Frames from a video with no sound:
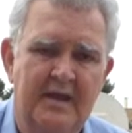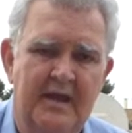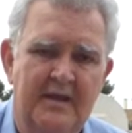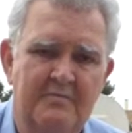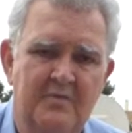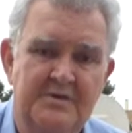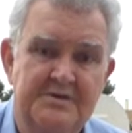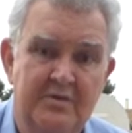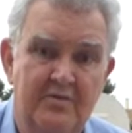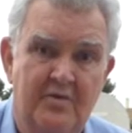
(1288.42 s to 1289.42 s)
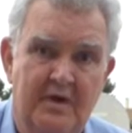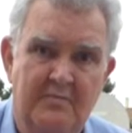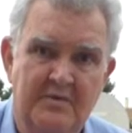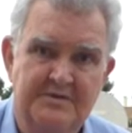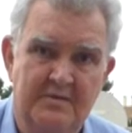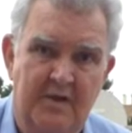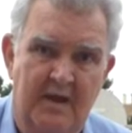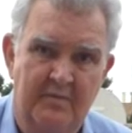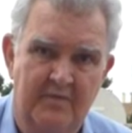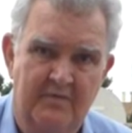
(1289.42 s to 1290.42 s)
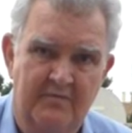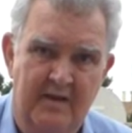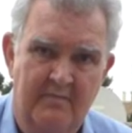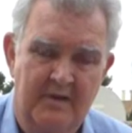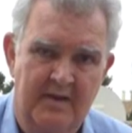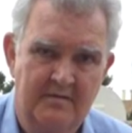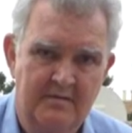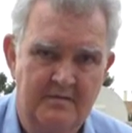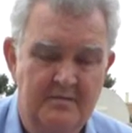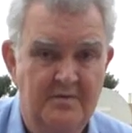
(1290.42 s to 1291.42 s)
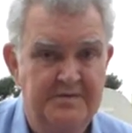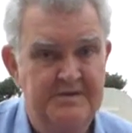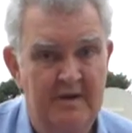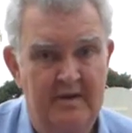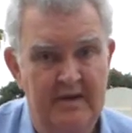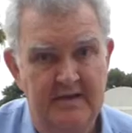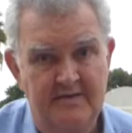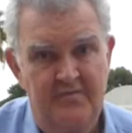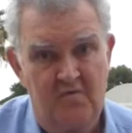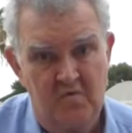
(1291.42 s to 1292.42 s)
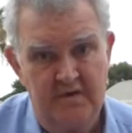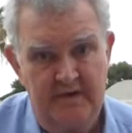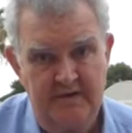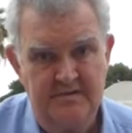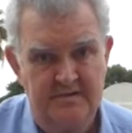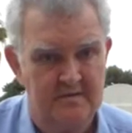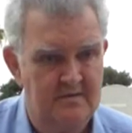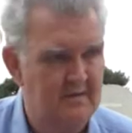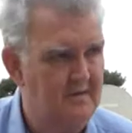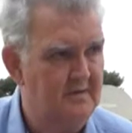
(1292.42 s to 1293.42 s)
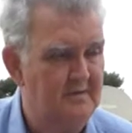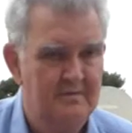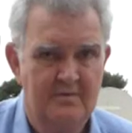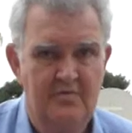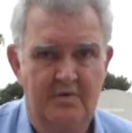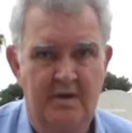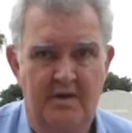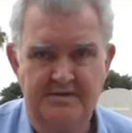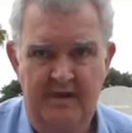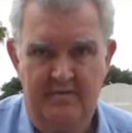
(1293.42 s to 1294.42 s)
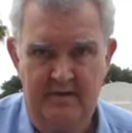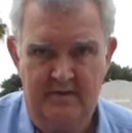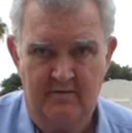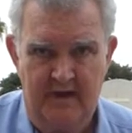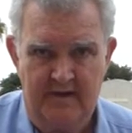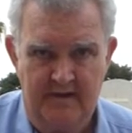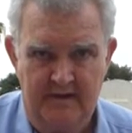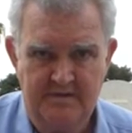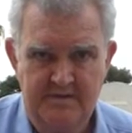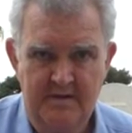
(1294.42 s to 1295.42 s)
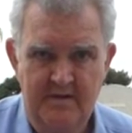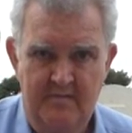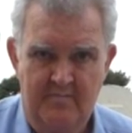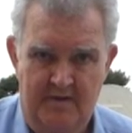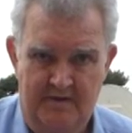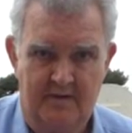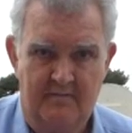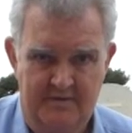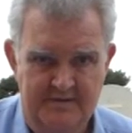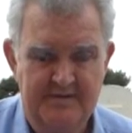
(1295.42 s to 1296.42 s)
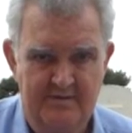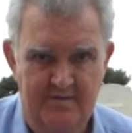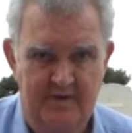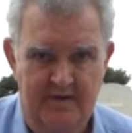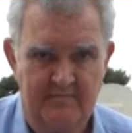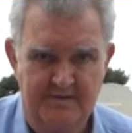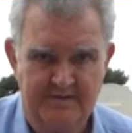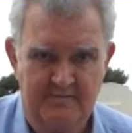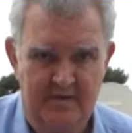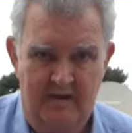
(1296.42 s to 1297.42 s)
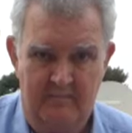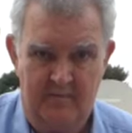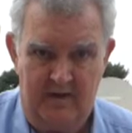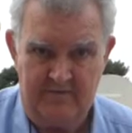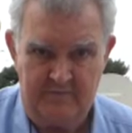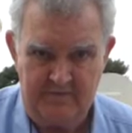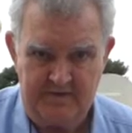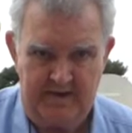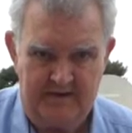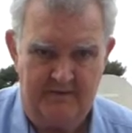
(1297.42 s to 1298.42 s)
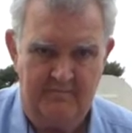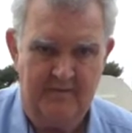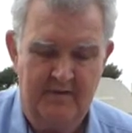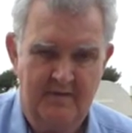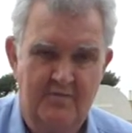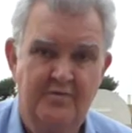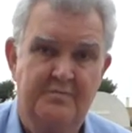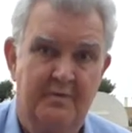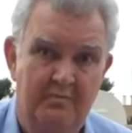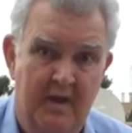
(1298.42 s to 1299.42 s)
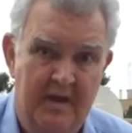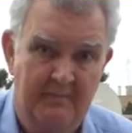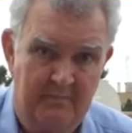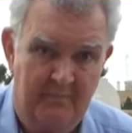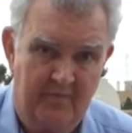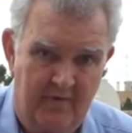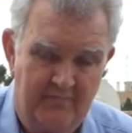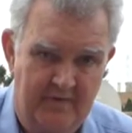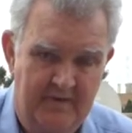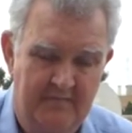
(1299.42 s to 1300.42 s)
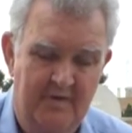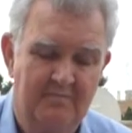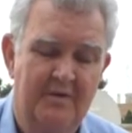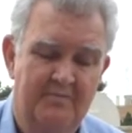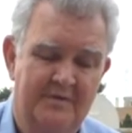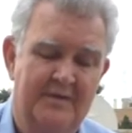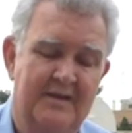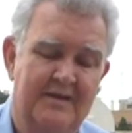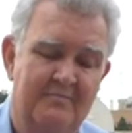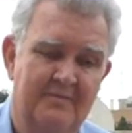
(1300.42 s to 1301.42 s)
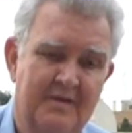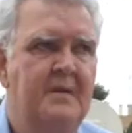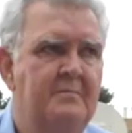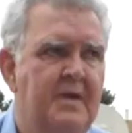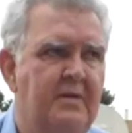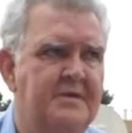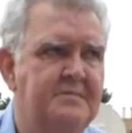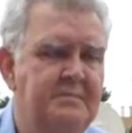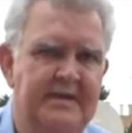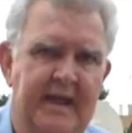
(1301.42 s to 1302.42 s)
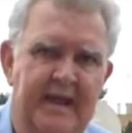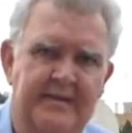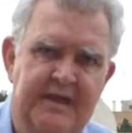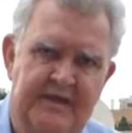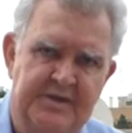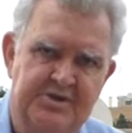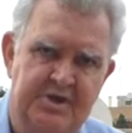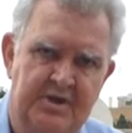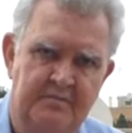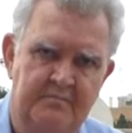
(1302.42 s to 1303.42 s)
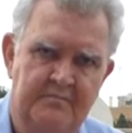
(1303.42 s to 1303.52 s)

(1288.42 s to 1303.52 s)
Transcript: and we still look at him as the baby of the family. Of course, he only has 4 kids, and Lord knows how many grandkids, but we still look at him as the baby, and we have to protect him. Of course, we blame him for everything, but we protect him. Parents, my dad, technician,